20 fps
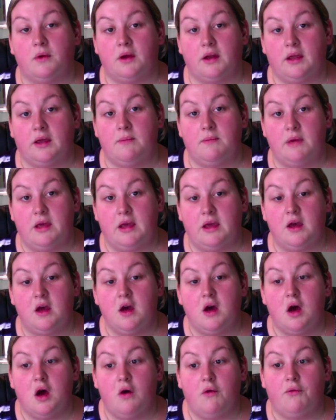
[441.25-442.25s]
it can be
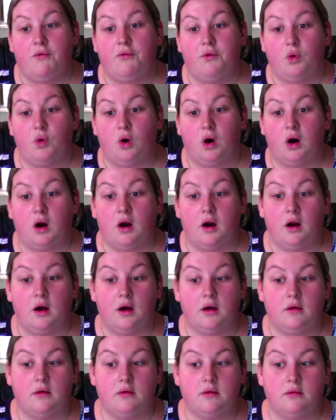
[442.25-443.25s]
for